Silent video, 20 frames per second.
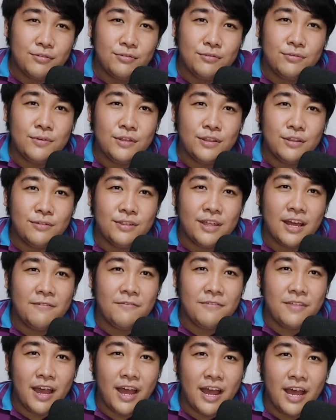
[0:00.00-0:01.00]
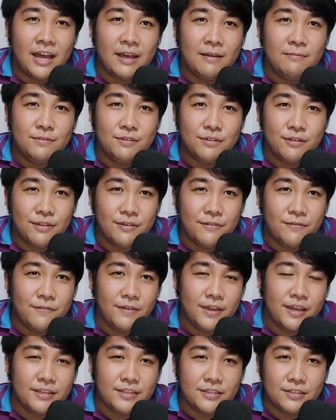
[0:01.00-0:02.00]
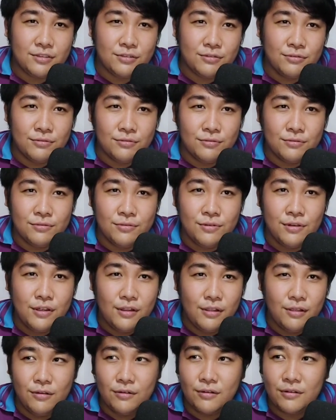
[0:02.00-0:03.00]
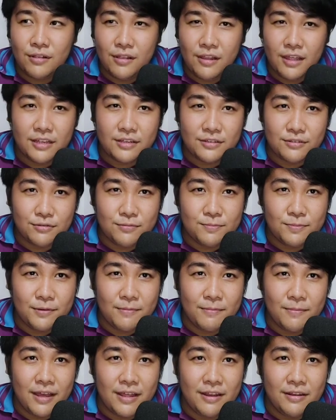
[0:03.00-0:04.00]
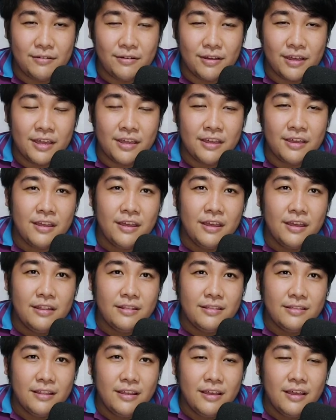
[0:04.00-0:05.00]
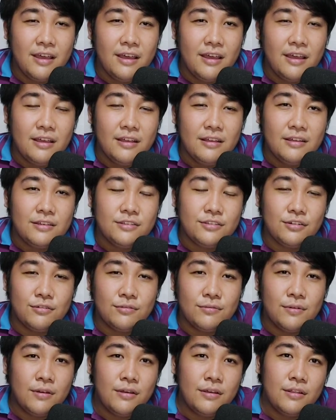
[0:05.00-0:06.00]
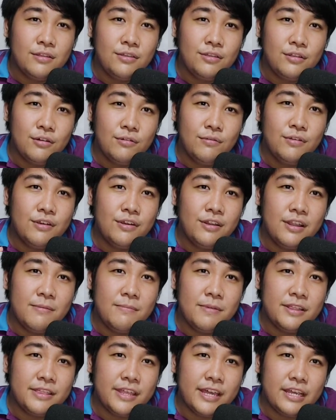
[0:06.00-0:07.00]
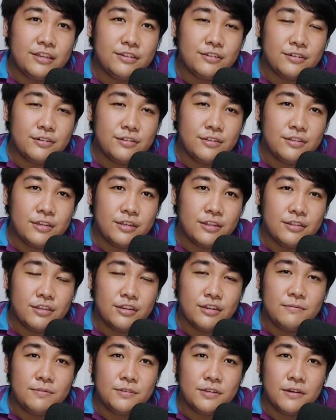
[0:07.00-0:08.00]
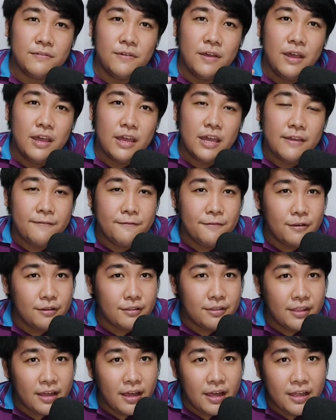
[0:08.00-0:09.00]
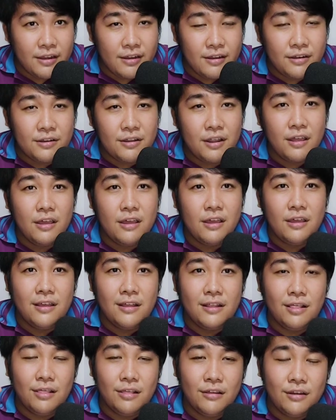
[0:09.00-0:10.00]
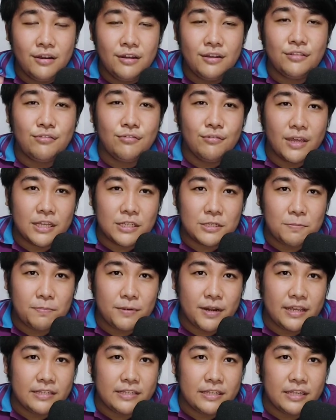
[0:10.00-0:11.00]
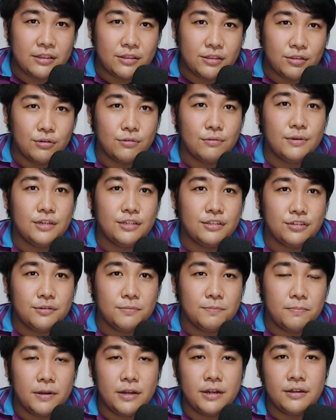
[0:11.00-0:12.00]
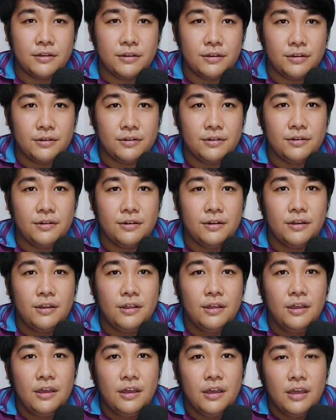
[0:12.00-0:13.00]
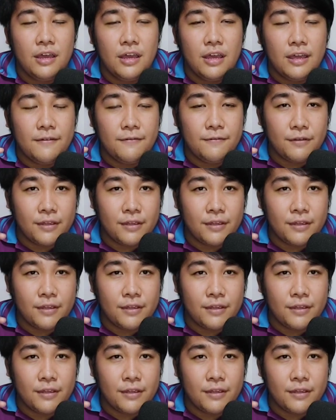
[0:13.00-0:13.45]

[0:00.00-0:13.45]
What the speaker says: we don't have the abs or the face to look like Superman, okay? So, know your limitations in terms of if you're tired, learn to express it towards your partner. If you